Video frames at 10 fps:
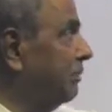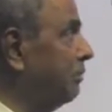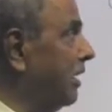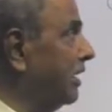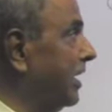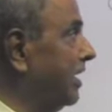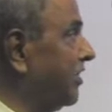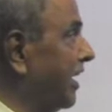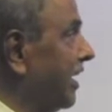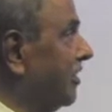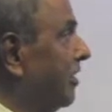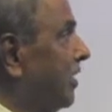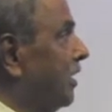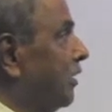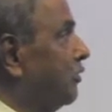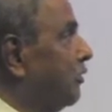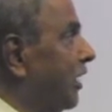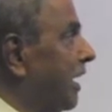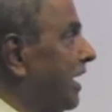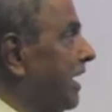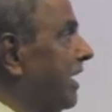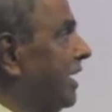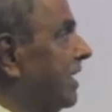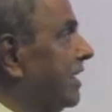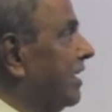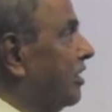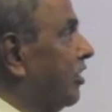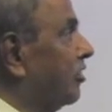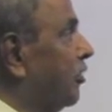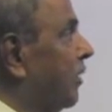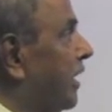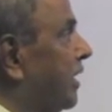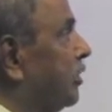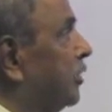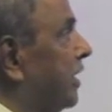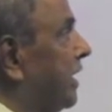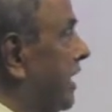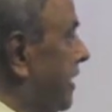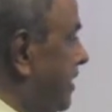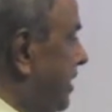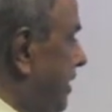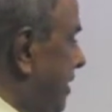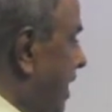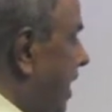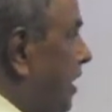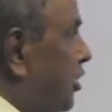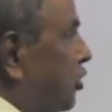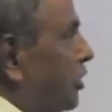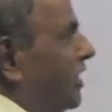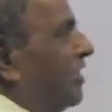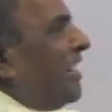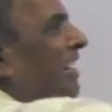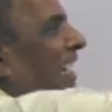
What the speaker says: Part A says, find integral cos squared to theta. I'll do this and